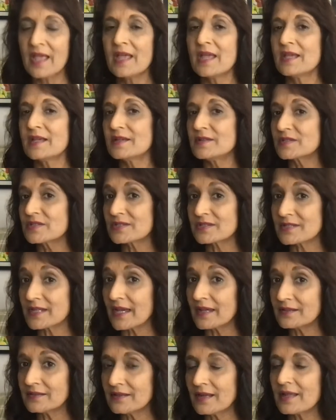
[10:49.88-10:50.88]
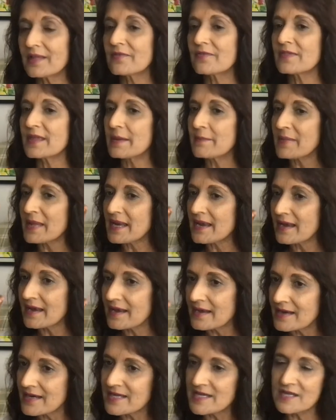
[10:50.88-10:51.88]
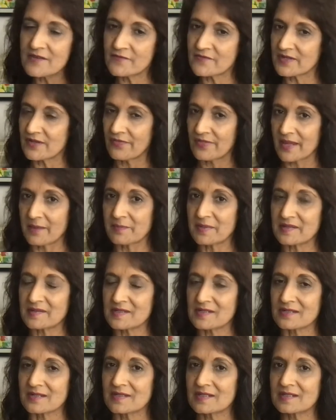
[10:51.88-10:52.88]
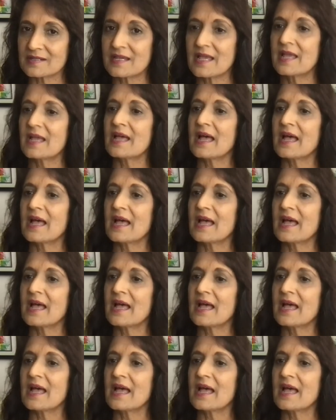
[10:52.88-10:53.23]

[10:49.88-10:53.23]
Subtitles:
Instead, they believed in their business